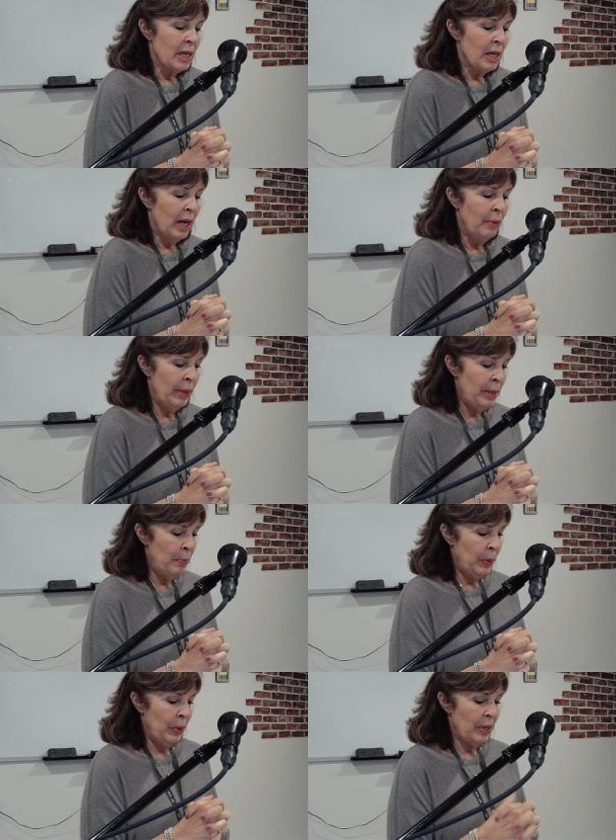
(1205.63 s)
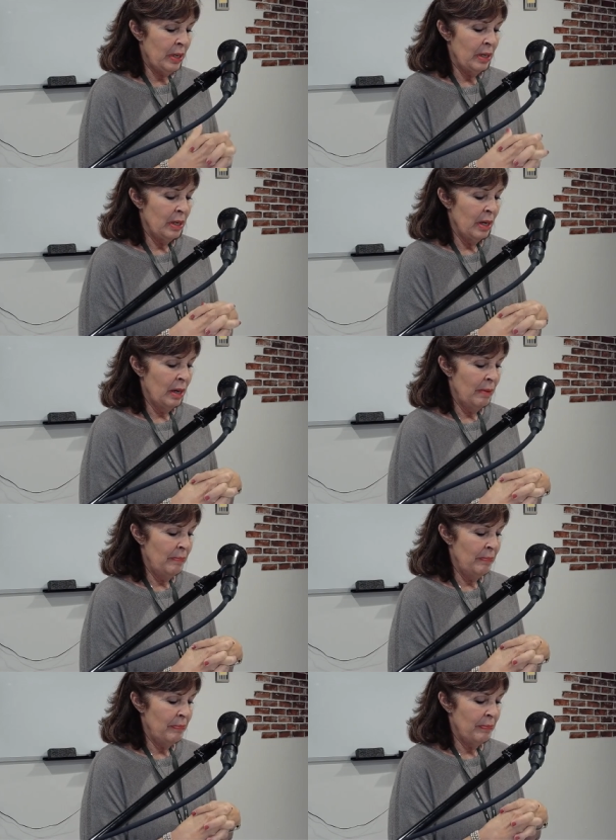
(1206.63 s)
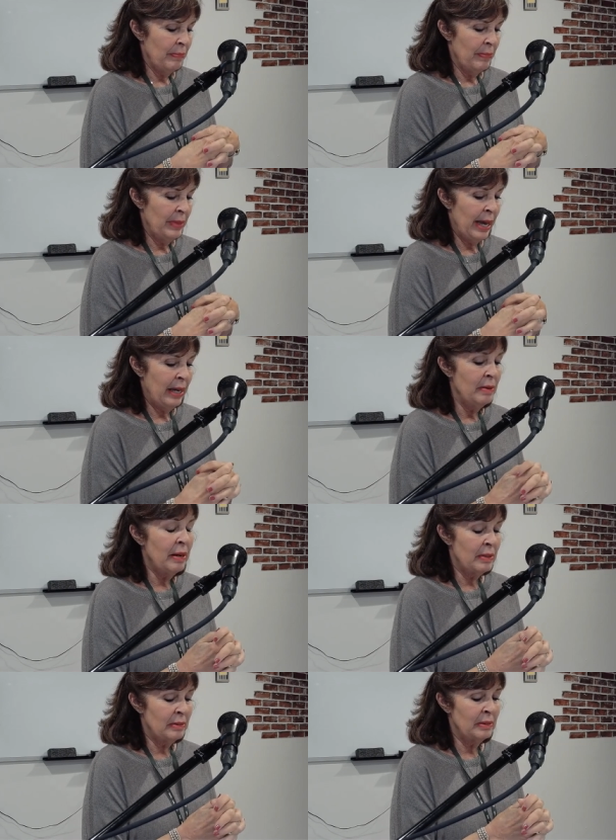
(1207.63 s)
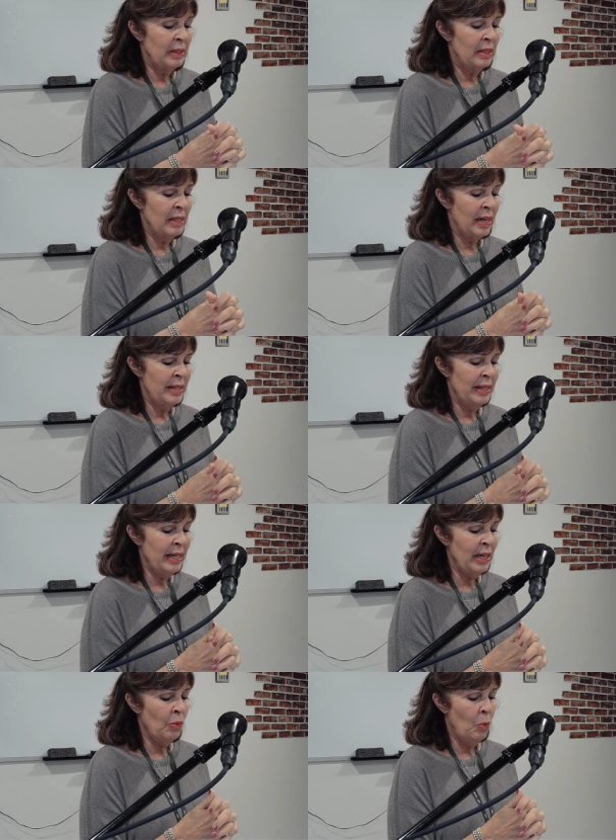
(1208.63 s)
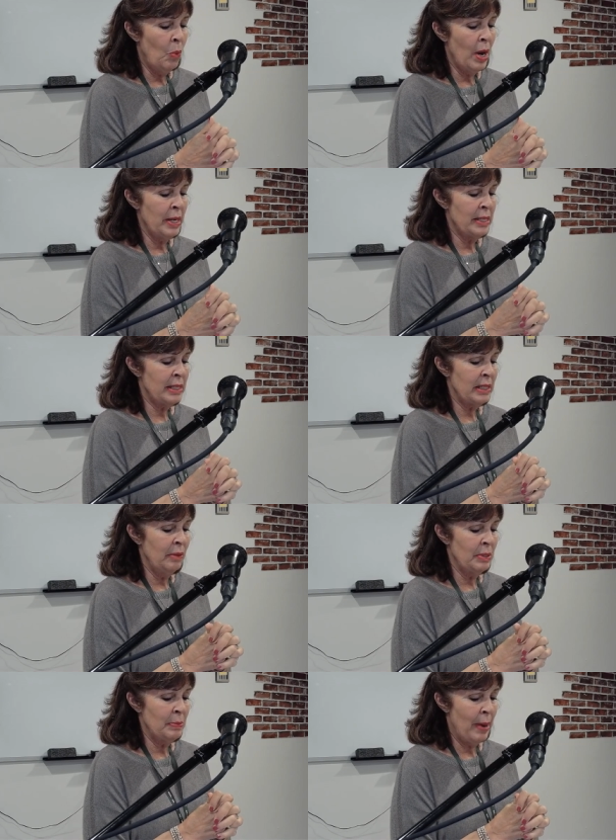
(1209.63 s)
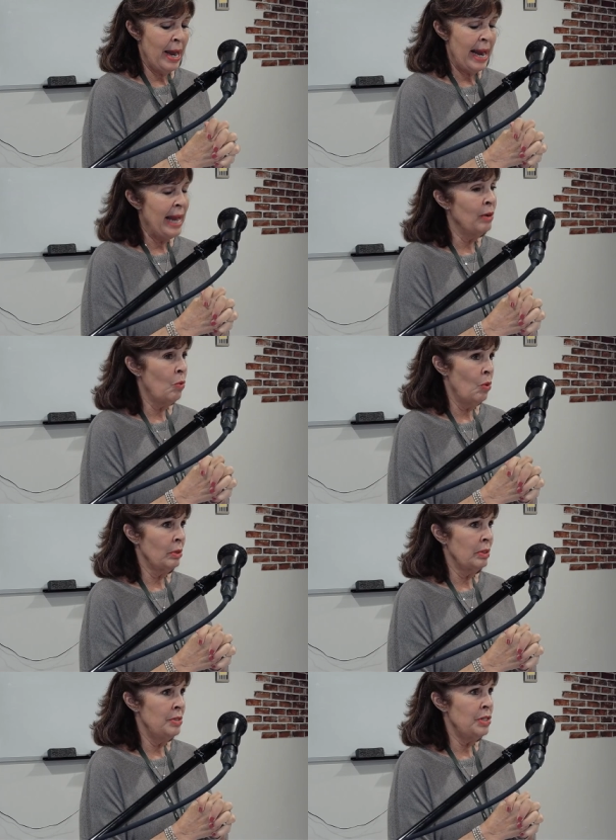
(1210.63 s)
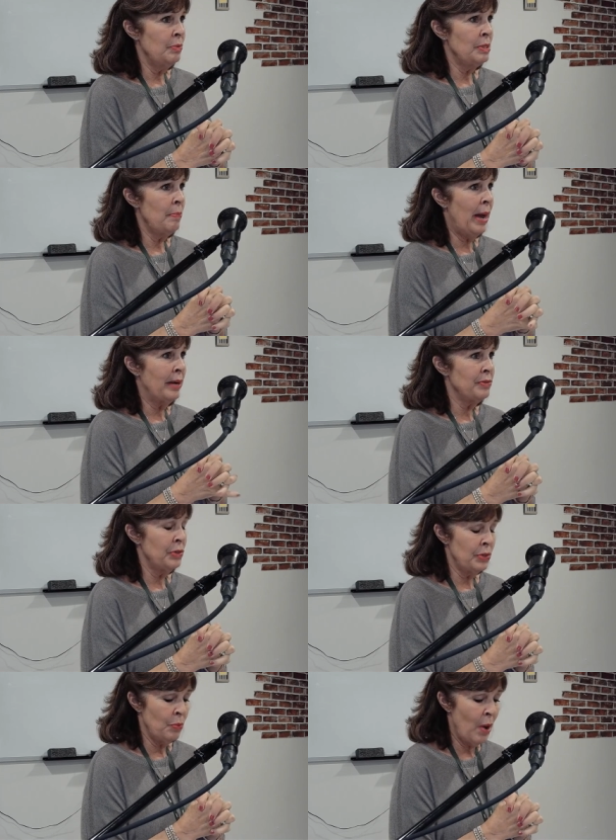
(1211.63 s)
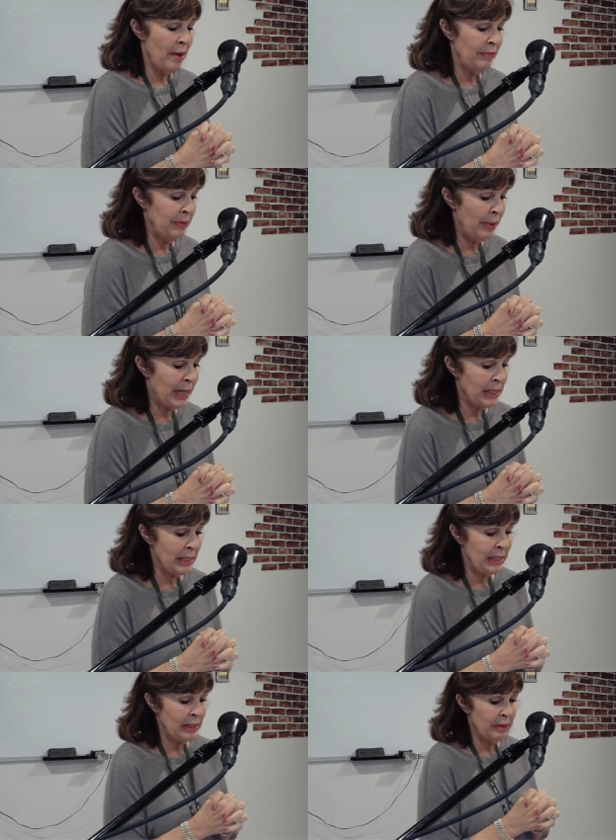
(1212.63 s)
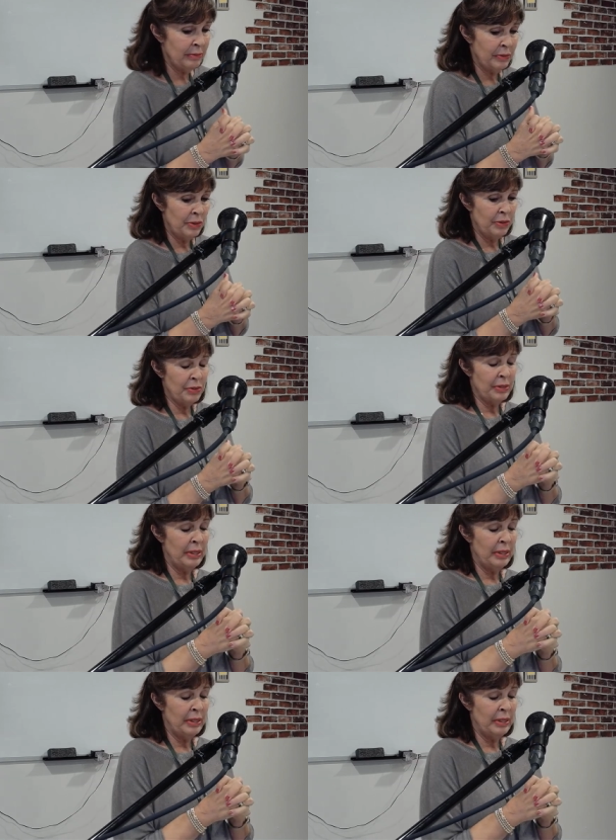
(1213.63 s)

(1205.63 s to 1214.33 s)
I read a book um, that uh, I, I, think it was it was by Ann Ortlund. She was a pastor's wife in Pasadena for years,